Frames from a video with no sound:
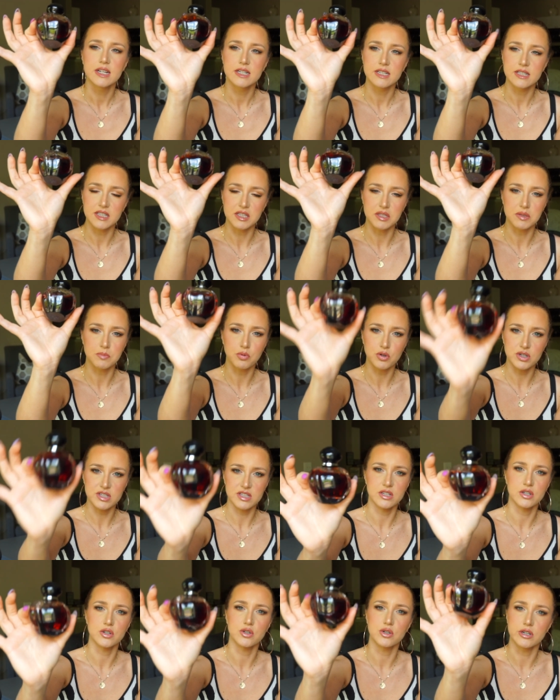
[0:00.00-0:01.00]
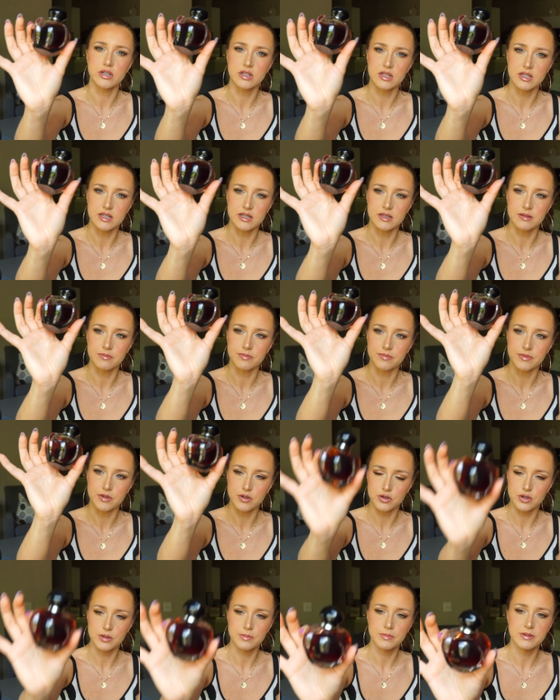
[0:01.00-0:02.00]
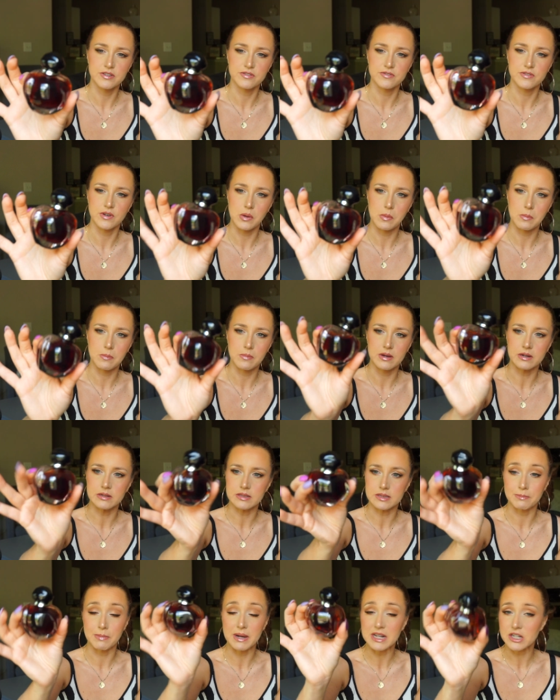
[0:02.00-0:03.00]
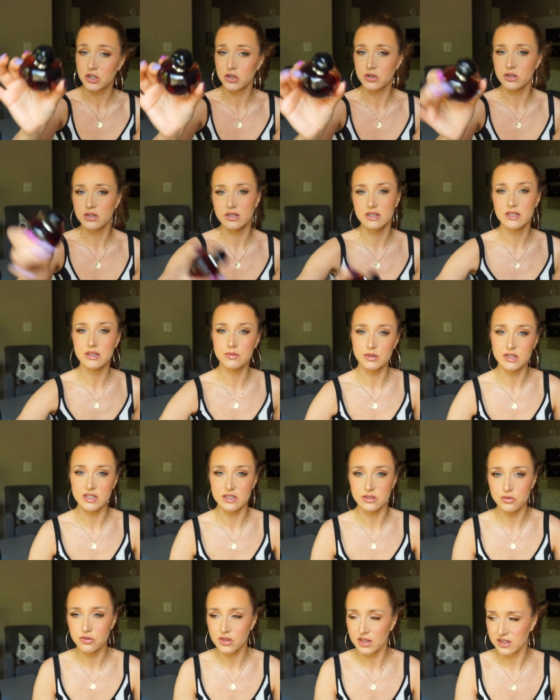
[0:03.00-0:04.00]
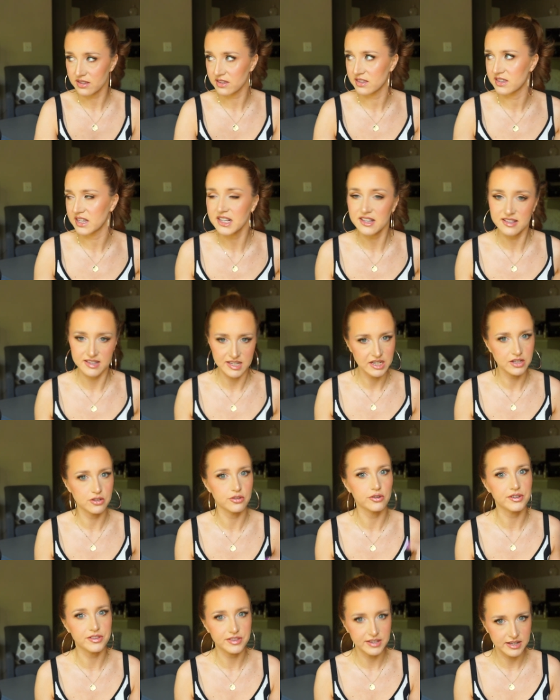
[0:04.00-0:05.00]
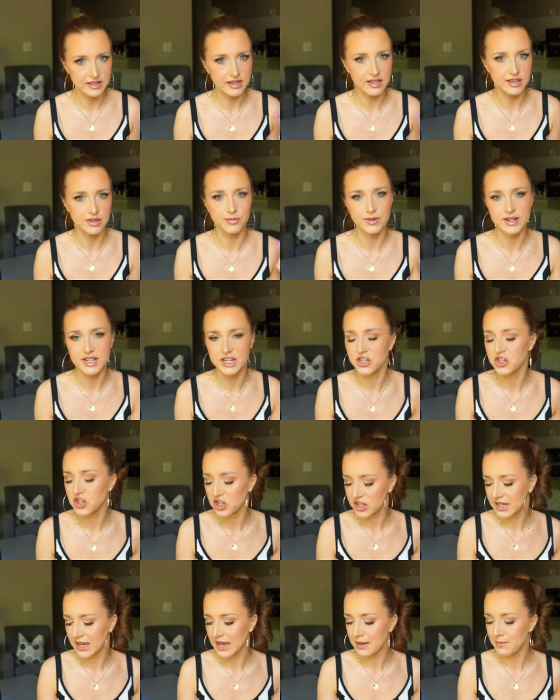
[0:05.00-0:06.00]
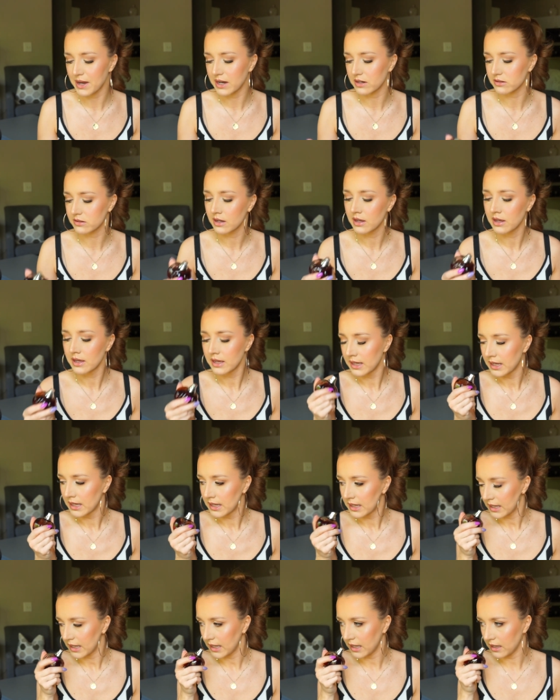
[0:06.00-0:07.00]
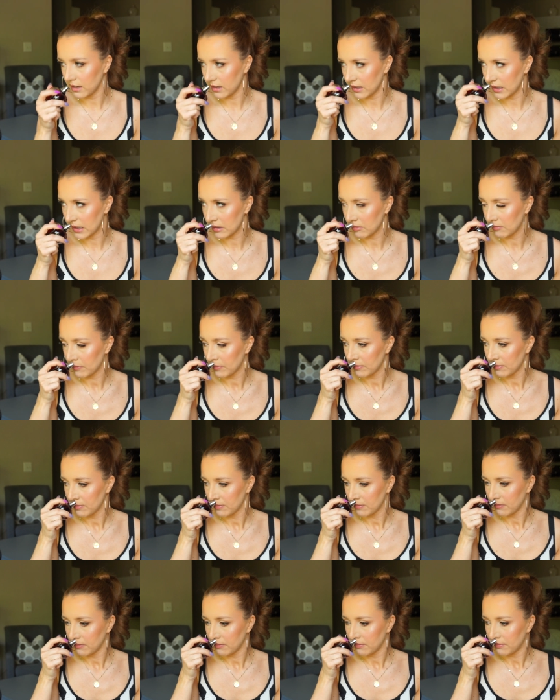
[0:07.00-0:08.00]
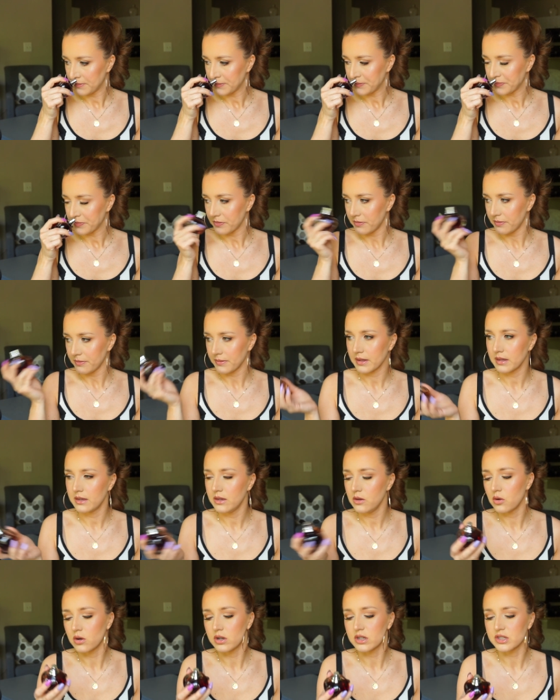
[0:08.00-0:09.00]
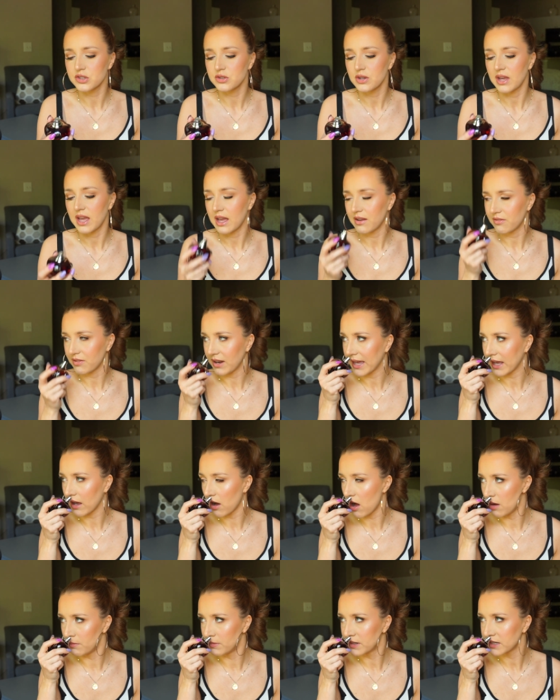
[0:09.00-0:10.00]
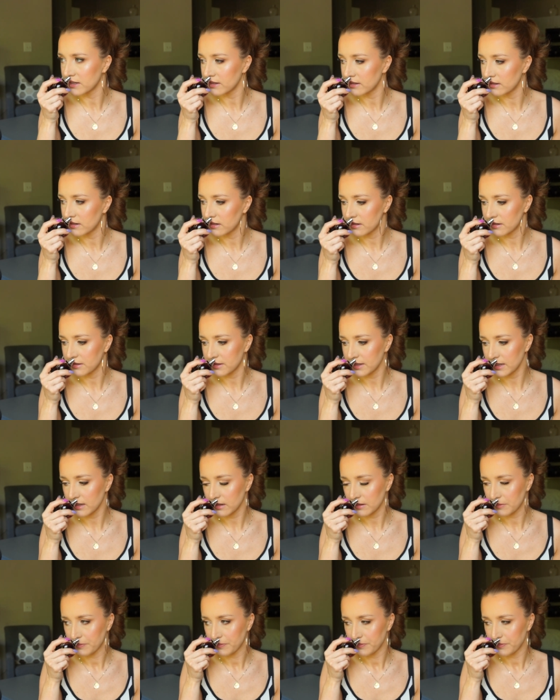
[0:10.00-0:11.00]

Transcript: this is Poison Girl um, Eau de Parfum uh, the batch code on this one is 2016 so I think that's when it just came out and you also have like almond in there I think